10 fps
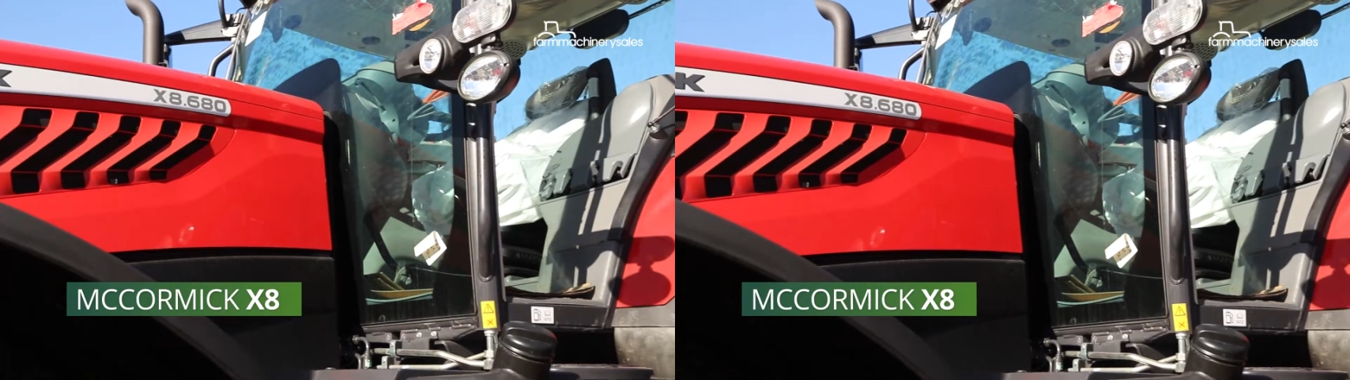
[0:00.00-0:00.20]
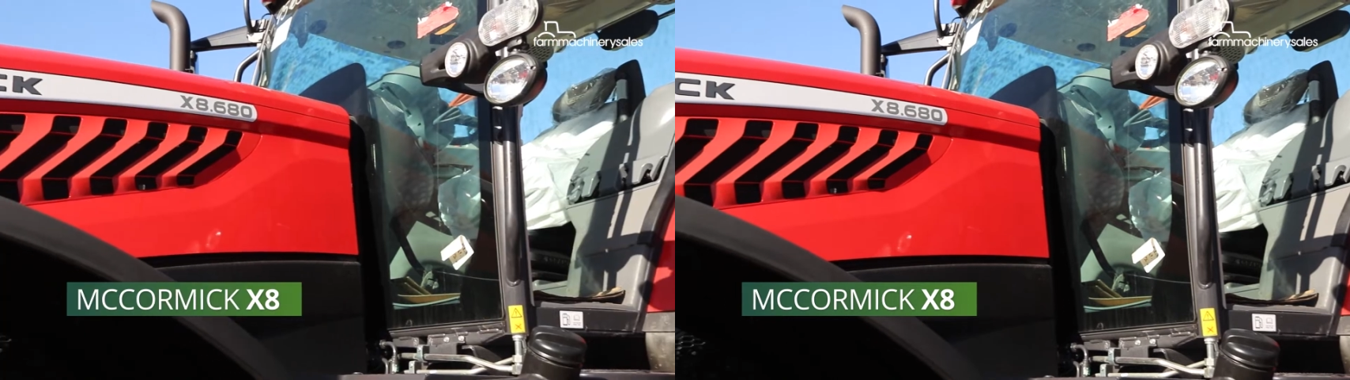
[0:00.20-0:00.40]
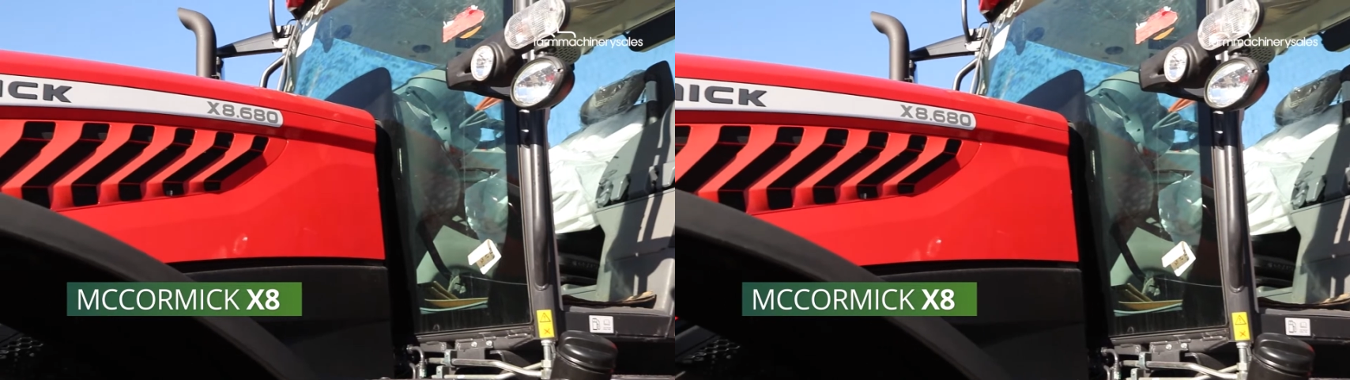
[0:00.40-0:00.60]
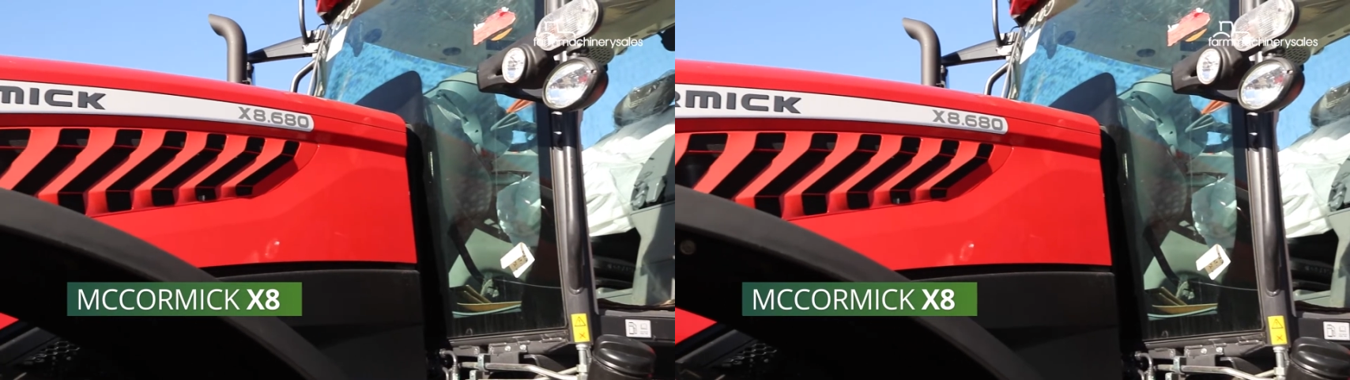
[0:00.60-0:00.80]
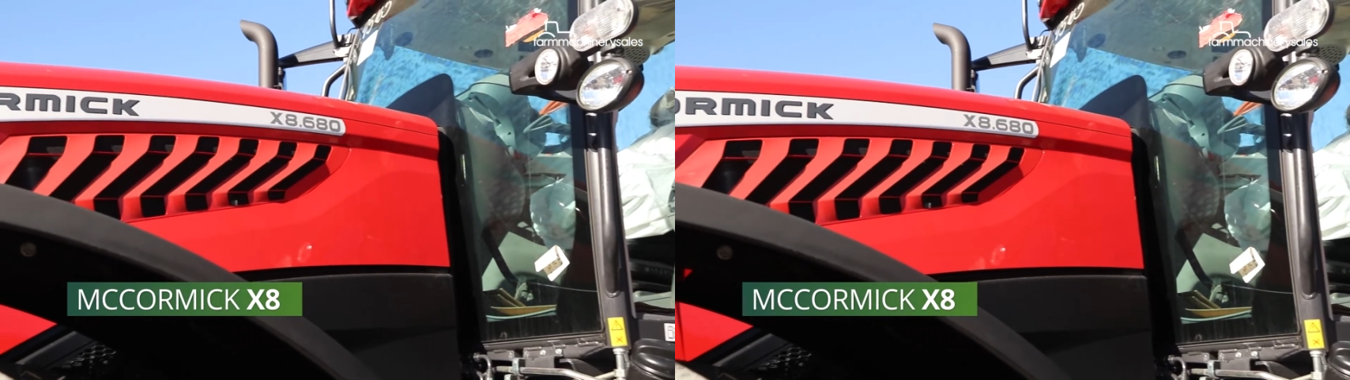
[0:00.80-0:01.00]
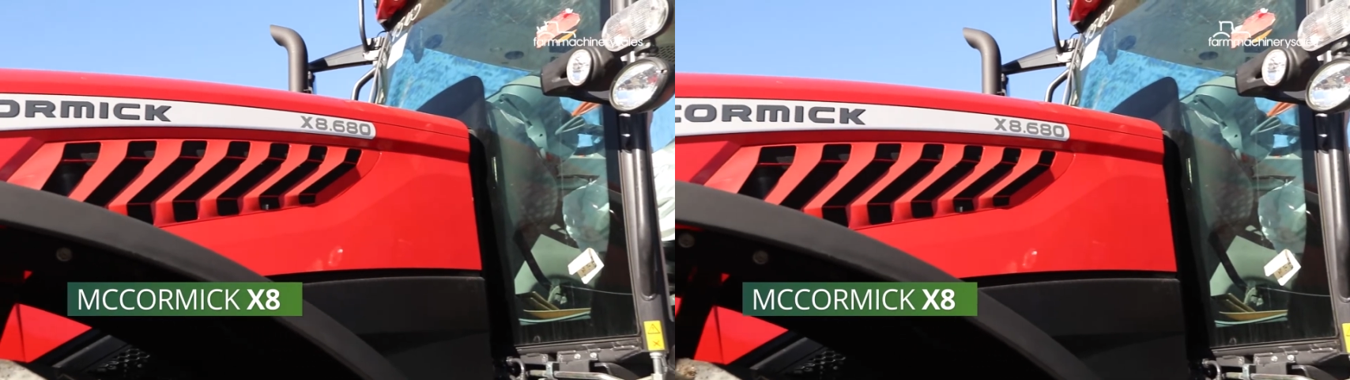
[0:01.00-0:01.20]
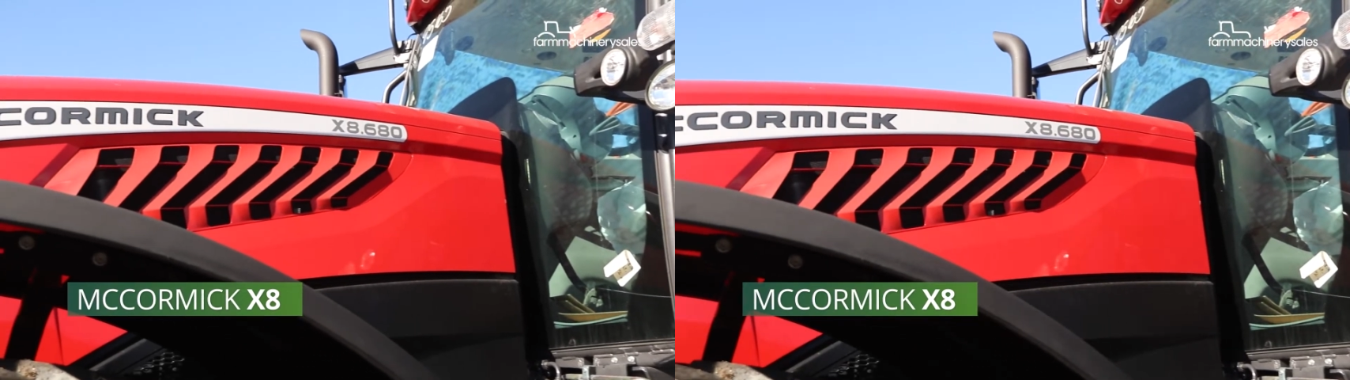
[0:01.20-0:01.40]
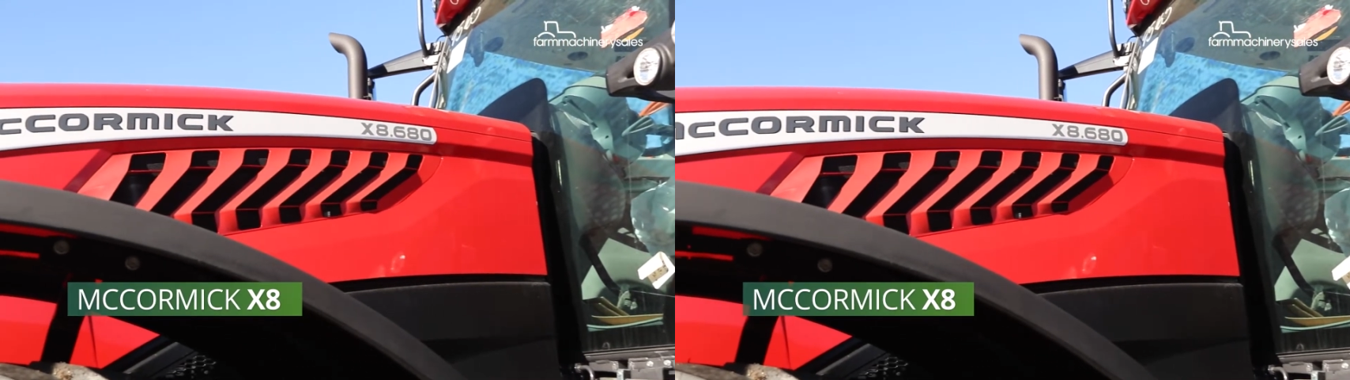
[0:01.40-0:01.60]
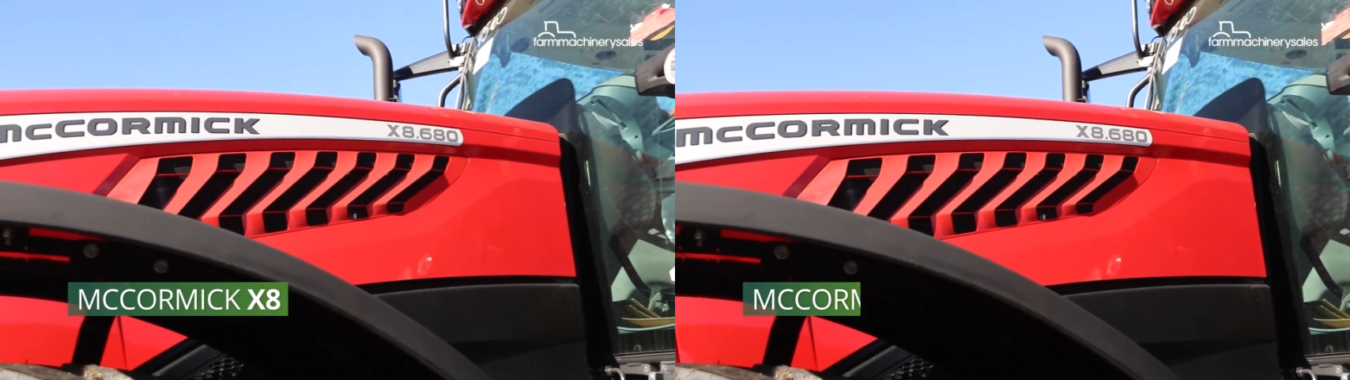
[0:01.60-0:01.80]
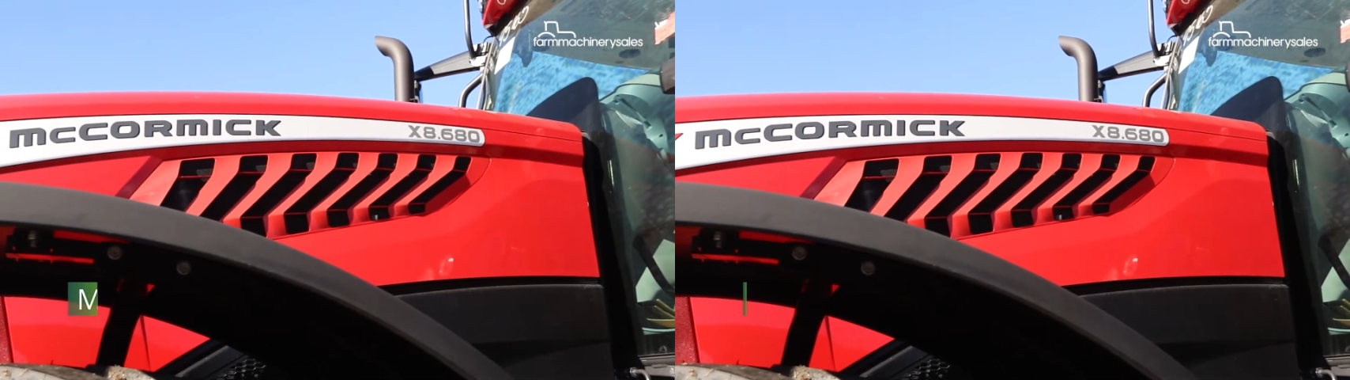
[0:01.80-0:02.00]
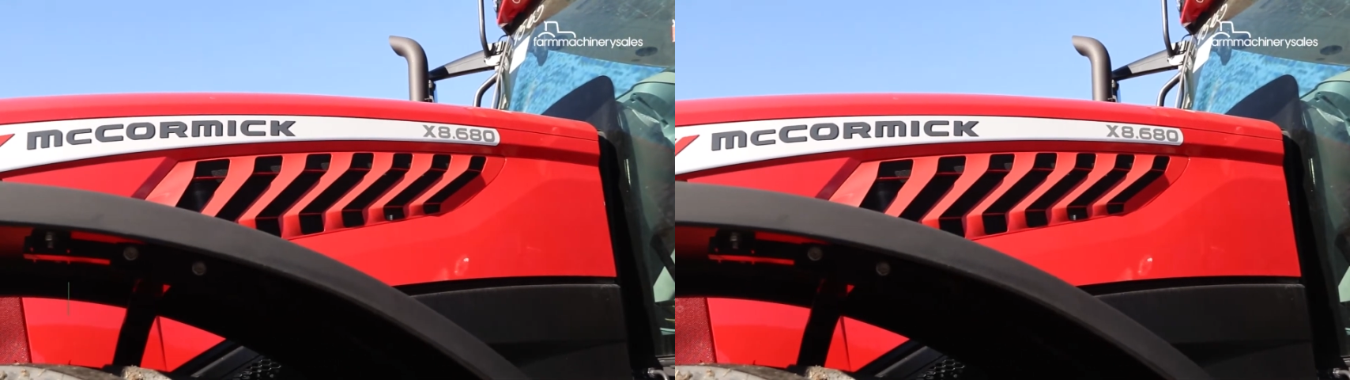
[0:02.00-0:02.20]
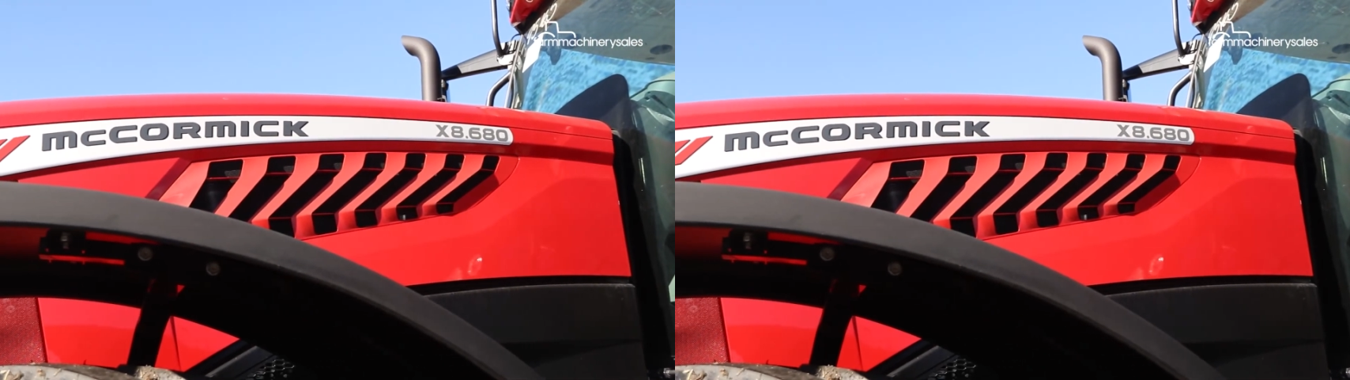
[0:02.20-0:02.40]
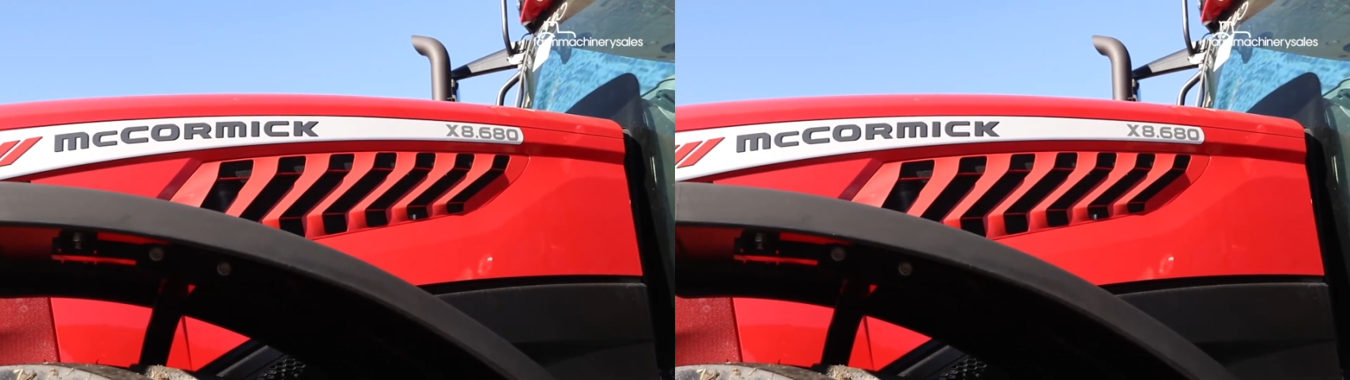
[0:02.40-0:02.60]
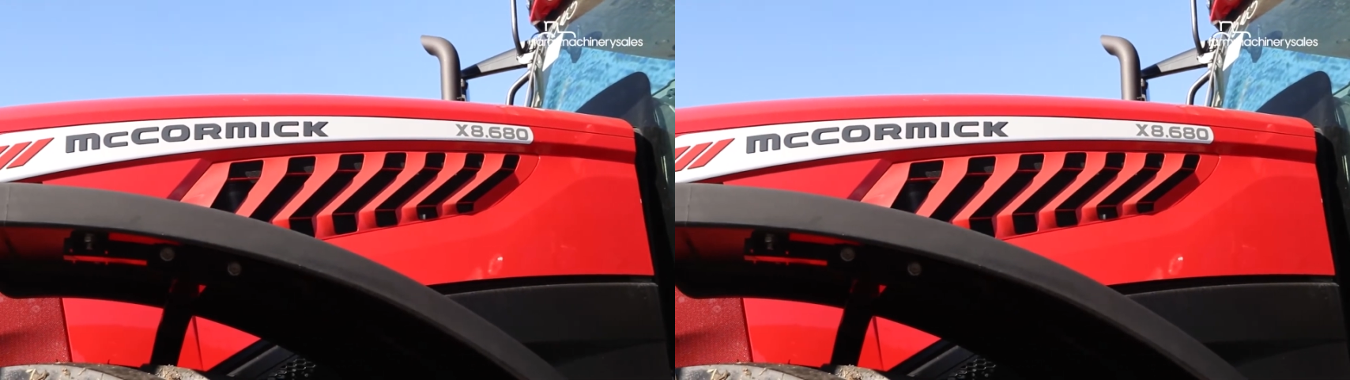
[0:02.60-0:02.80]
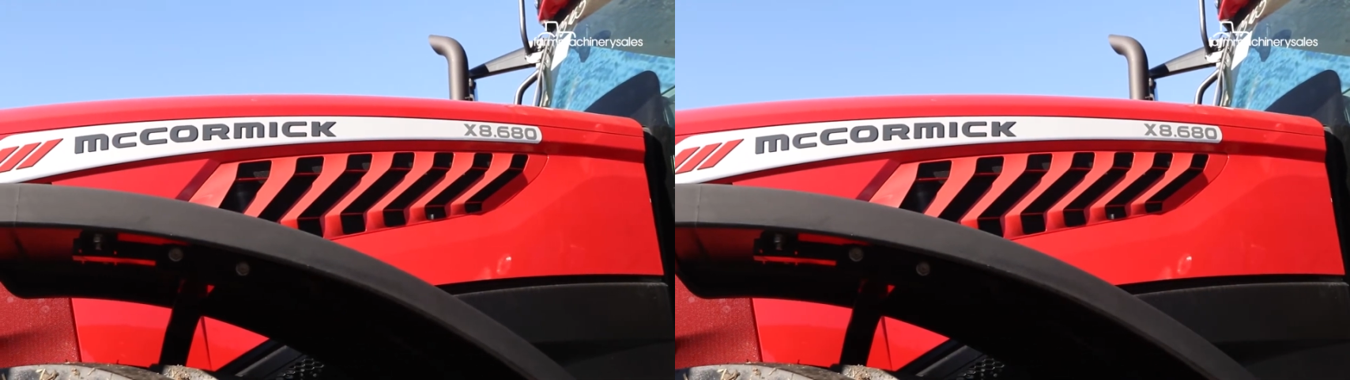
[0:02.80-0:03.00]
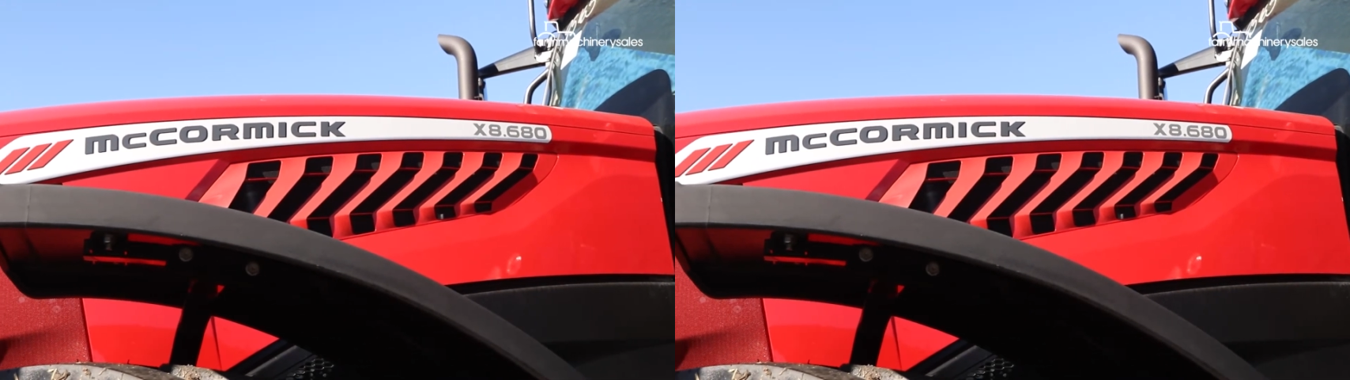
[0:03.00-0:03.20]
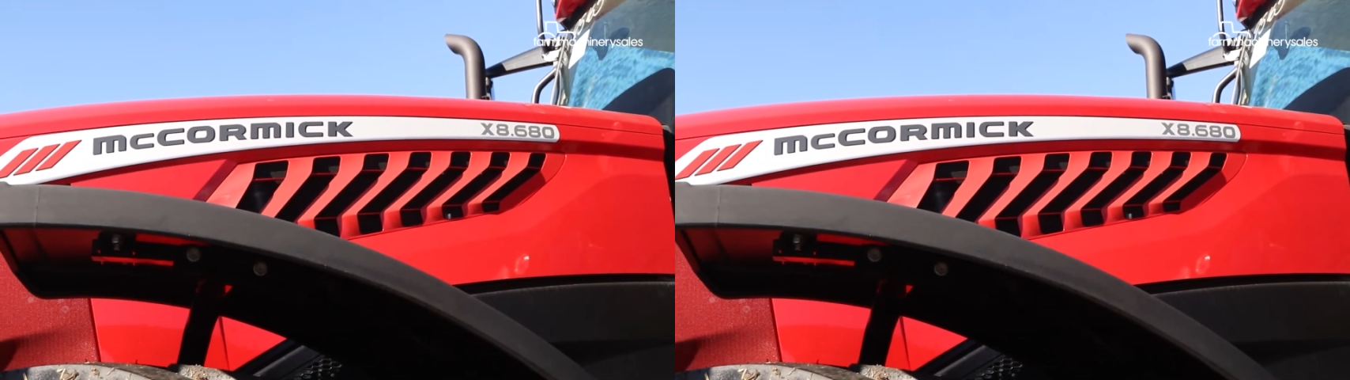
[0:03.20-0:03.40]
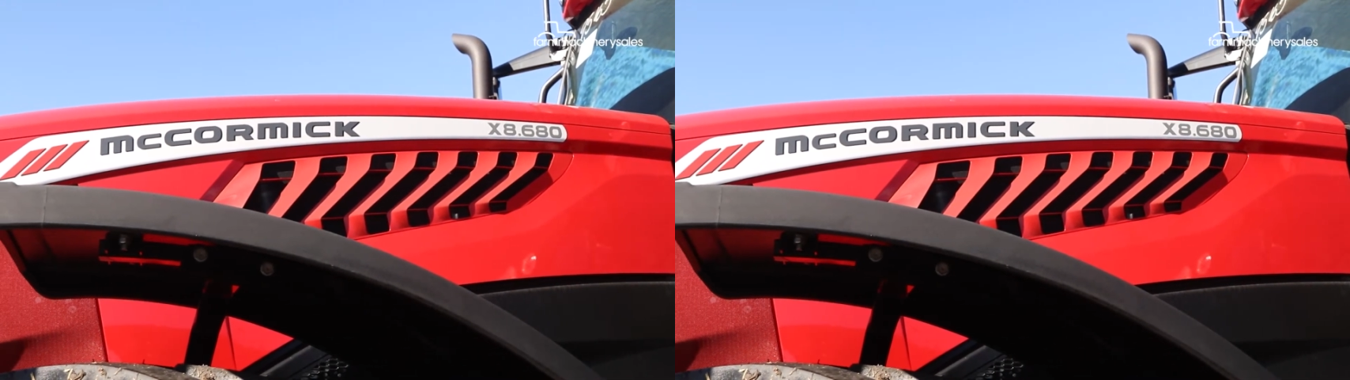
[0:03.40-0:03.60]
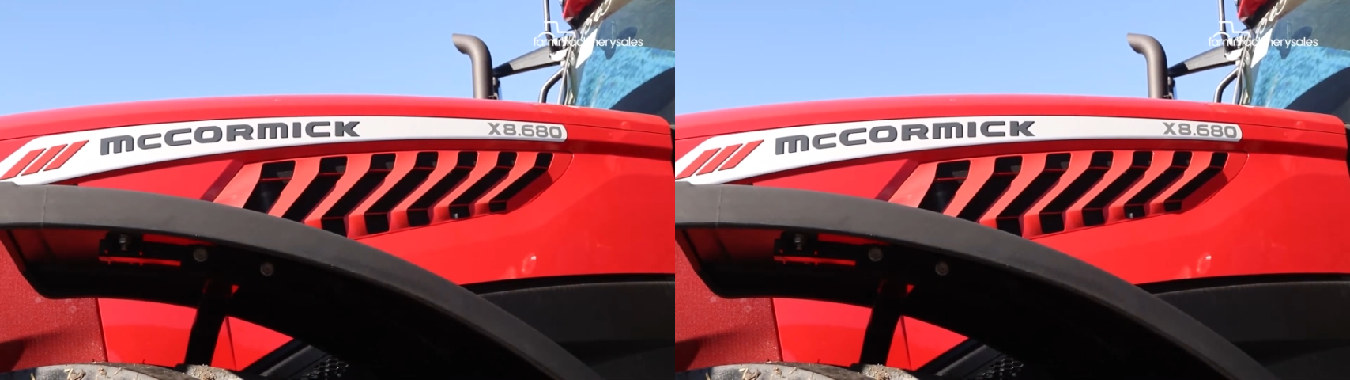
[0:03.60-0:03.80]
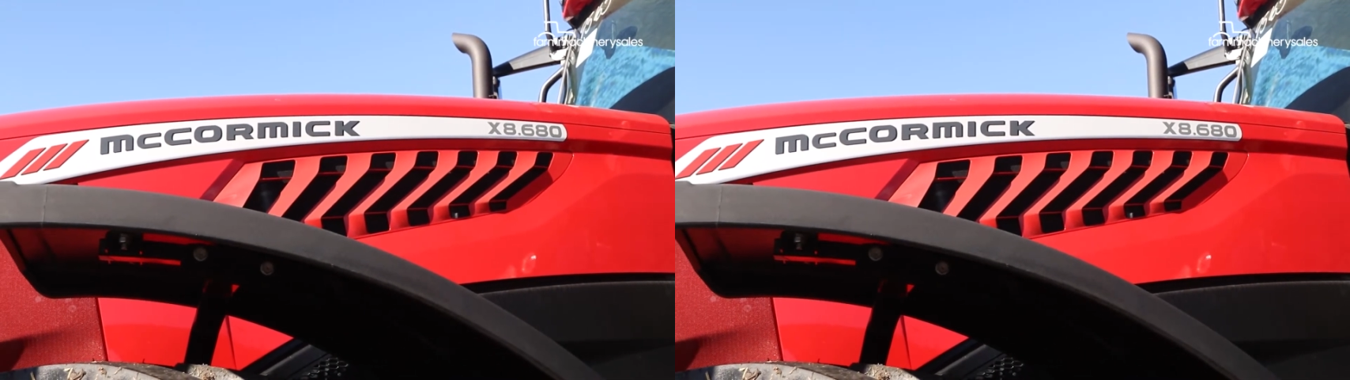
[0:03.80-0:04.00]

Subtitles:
(no speaker visible)